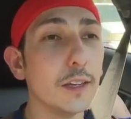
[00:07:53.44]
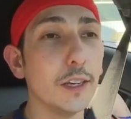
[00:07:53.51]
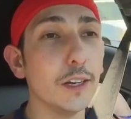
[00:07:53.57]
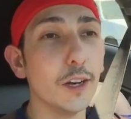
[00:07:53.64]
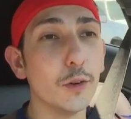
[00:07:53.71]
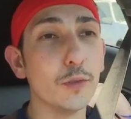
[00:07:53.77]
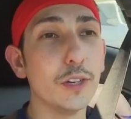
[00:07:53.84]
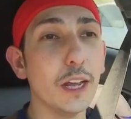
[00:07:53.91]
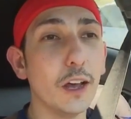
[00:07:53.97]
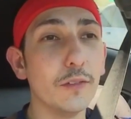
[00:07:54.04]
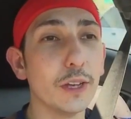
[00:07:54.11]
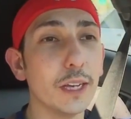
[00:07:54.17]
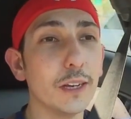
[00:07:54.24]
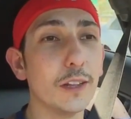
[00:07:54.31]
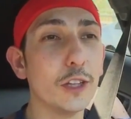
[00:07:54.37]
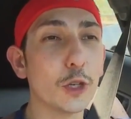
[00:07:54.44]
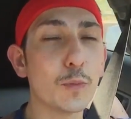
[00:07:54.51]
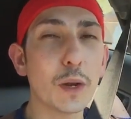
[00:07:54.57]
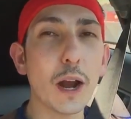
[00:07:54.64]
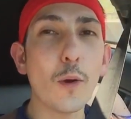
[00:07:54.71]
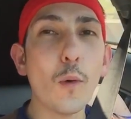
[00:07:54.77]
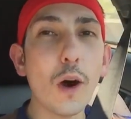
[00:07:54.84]
you know, delving into this.
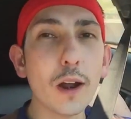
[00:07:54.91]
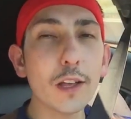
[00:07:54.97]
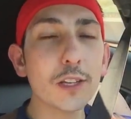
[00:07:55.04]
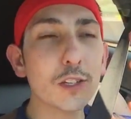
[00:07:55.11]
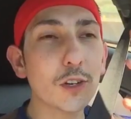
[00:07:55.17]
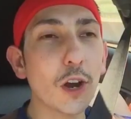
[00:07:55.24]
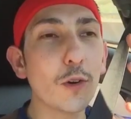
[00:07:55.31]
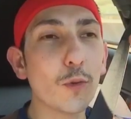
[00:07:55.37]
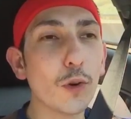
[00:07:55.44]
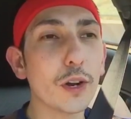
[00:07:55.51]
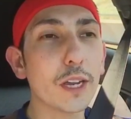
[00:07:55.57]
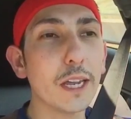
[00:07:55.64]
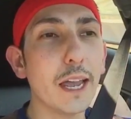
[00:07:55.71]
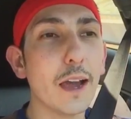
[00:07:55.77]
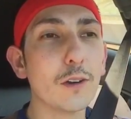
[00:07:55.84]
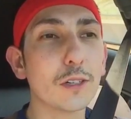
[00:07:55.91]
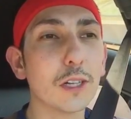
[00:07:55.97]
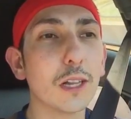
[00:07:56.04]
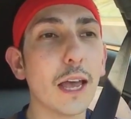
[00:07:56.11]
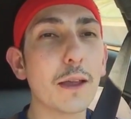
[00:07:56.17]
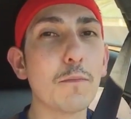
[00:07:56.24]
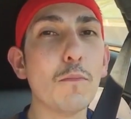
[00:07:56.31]
But I want to start working out
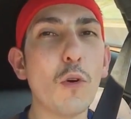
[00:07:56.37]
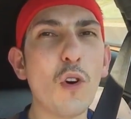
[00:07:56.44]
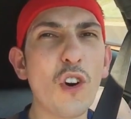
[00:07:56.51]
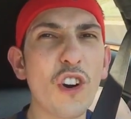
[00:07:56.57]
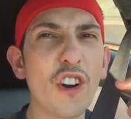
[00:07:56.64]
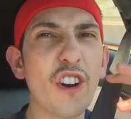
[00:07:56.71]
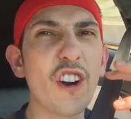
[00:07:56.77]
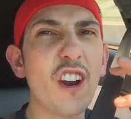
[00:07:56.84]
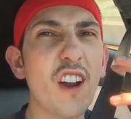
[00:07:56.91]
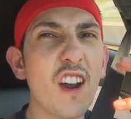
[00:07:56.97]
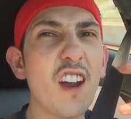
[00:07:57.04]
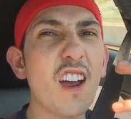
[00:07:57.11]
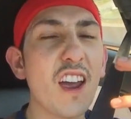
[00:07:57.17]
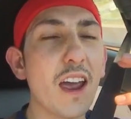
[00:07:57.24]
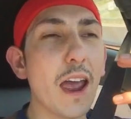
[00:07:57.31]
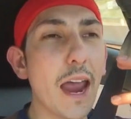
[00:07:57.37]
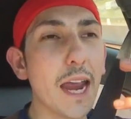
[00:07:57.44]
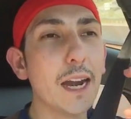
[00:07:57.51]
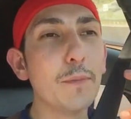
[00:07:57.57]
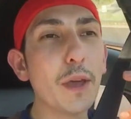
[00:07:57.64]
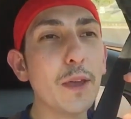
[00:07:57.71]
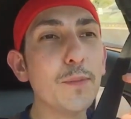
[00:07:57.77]
to like more
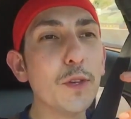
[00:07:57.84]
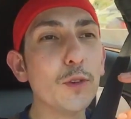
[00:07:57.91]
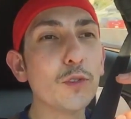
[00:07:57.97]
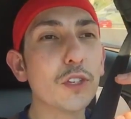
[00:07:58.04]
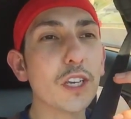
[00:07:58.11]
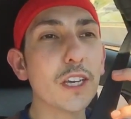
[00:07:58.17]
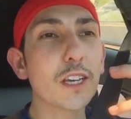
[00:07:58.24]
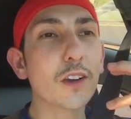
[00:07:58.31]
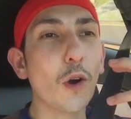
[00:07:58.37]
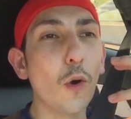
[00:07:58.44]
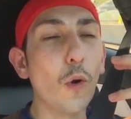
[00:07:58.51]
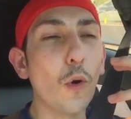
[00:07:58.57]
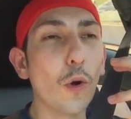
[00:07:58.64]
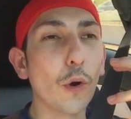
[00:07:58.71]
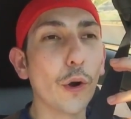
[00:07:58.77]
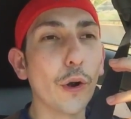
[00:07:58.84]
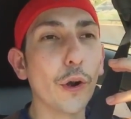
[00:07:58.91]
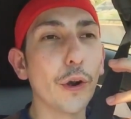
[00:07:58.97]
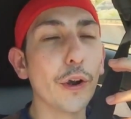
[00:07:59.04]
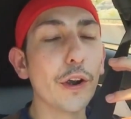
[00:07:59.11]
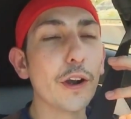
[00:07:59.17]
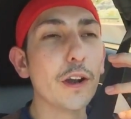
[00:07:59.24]
anime music
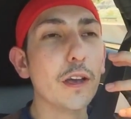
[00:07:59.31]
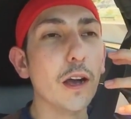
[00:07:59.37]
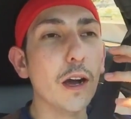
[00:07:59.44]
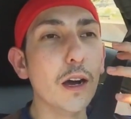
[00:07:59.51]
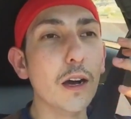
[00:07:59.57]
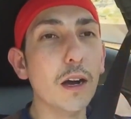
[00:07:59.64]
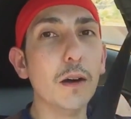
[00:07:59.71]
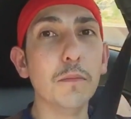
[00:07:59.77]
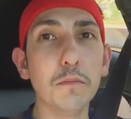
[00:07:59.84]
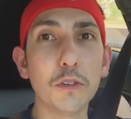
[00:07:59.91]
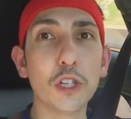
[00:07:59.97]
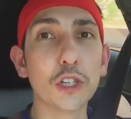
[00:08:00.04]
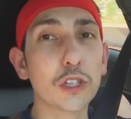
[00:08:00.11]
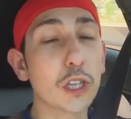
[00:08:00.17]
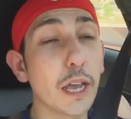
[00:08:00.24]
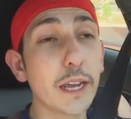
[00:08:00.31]
or just